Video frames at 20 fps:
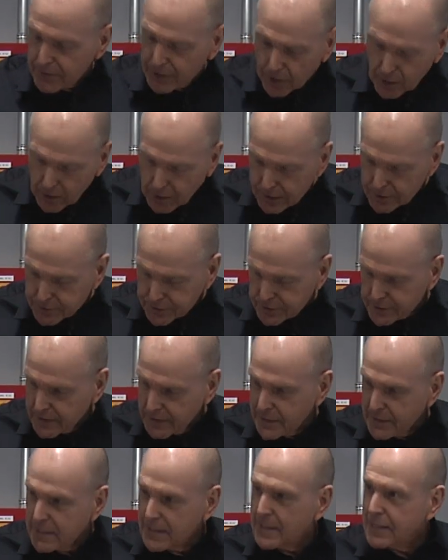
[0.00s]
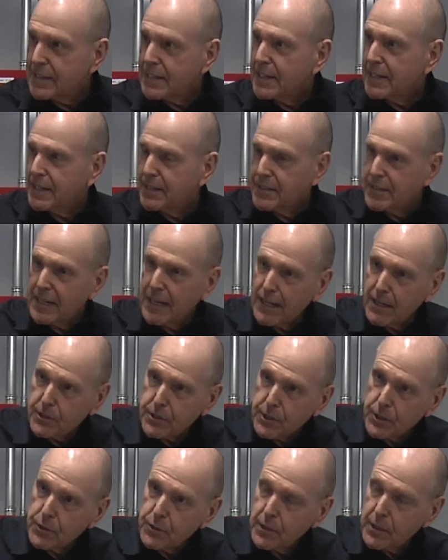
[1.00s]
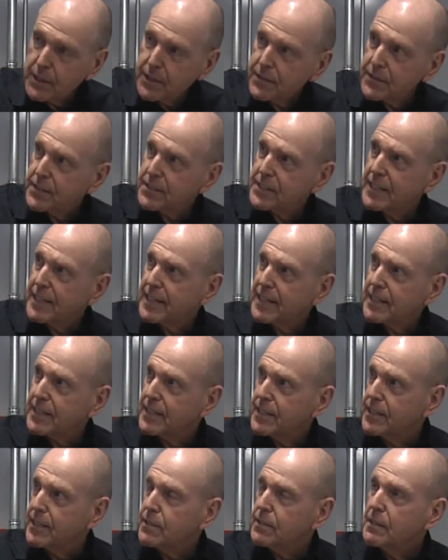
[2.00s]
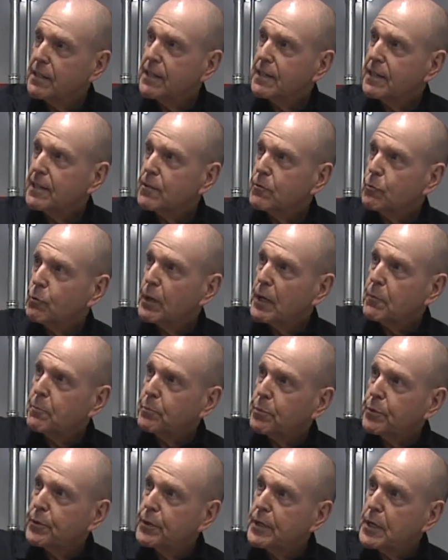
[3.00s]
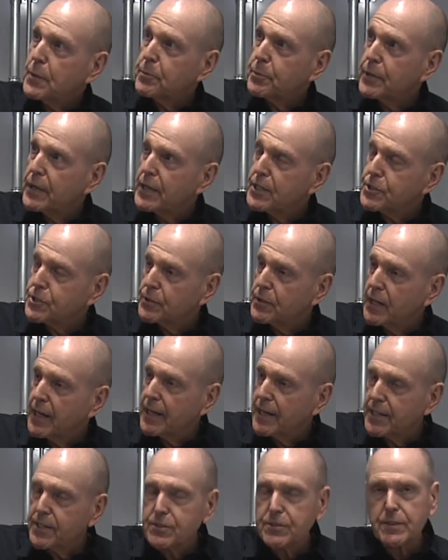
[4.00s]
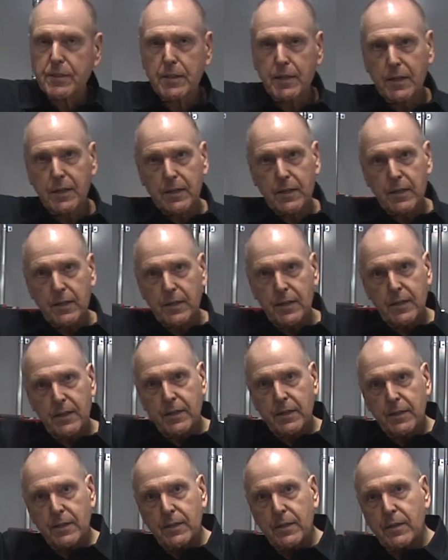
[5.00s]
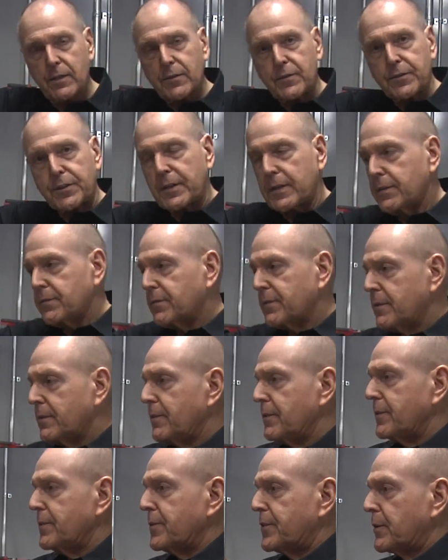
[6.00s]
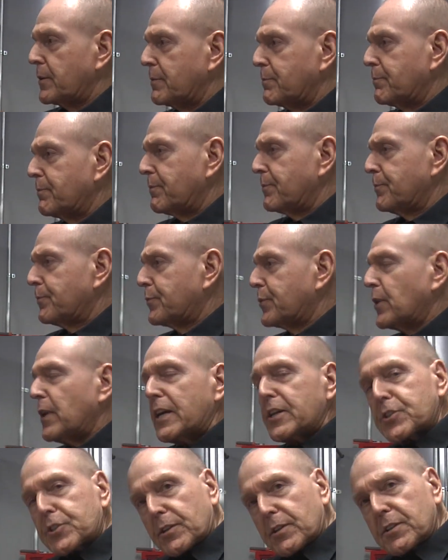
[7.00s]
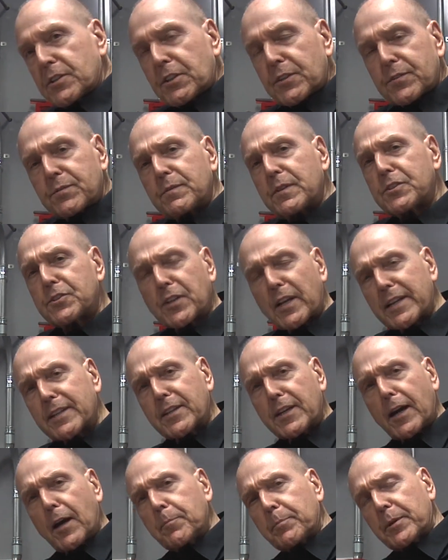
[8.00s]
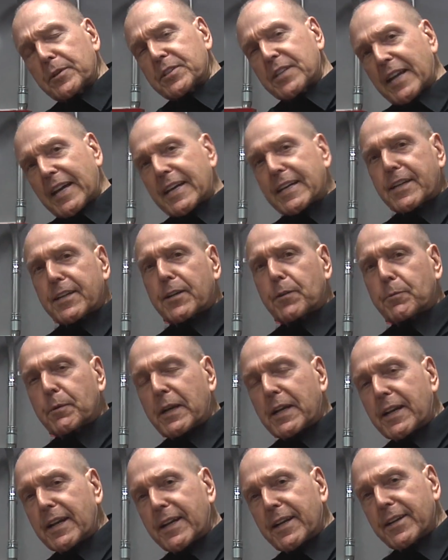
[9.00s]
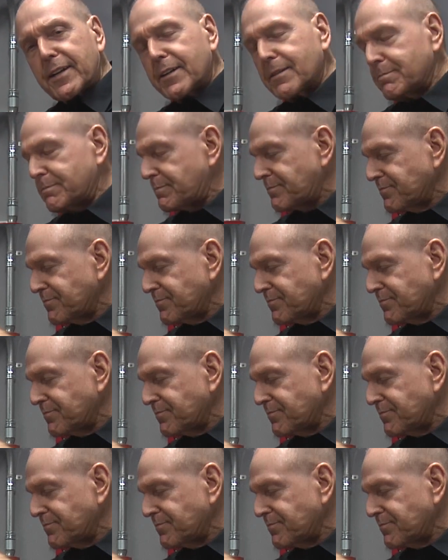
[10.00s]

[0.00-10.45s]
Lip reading: it off, and now you're on the tank here. We pre-pressurize the pressure. This is like the upper tank in a radiator.